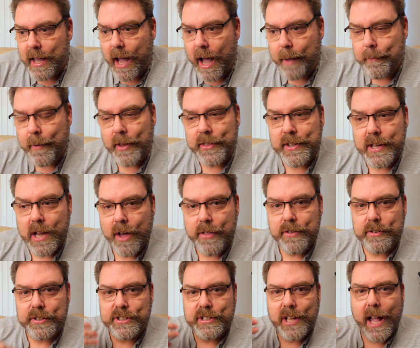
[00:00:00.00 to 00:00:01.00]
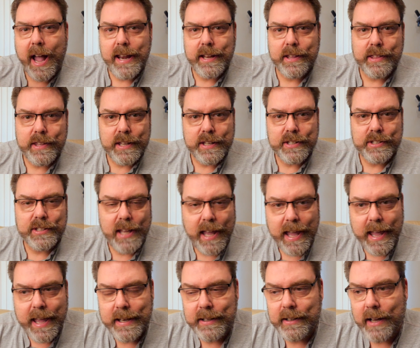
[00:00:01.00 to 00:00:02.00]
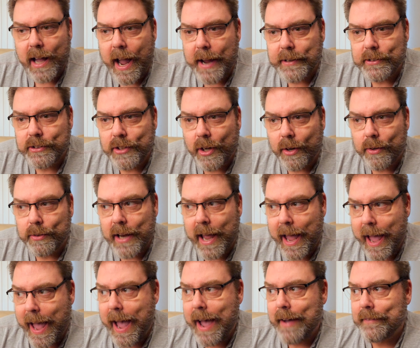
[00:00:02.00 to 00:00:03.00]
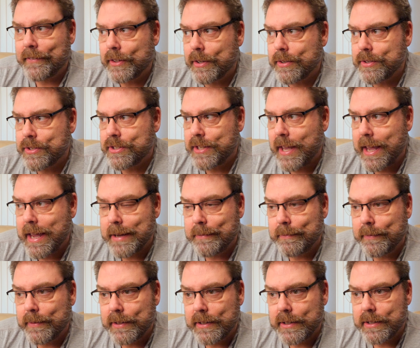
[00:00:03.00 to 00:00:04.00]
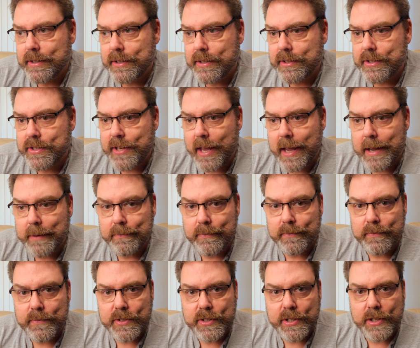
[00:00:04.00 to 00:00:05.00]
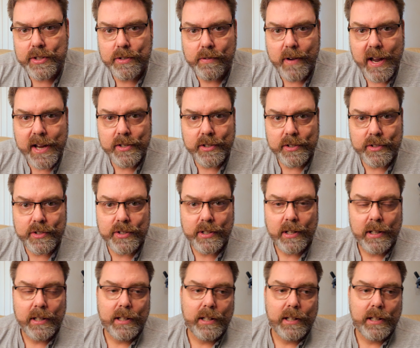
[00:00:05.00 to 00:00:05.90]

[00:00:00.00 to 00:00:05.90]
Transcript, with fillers: I'm on the other side of this and I don't have those same, same situations